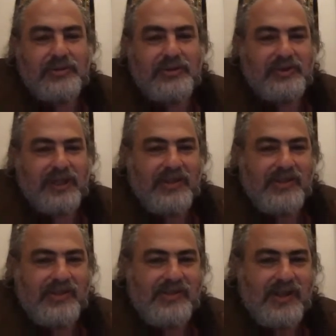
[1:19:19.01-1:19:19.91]

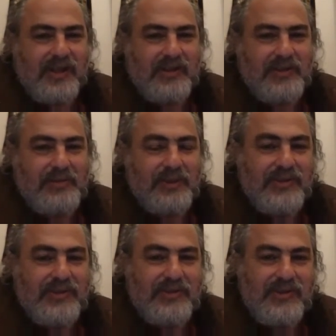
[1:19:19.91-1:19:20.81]
creates the
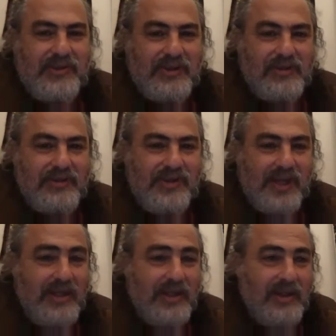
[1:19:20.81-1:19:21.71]
monsters in our
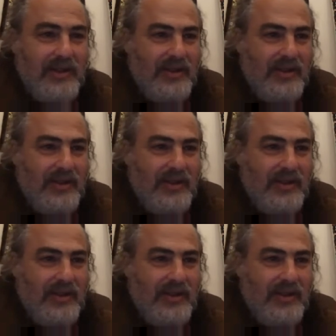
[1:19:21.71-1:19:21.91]
psyche.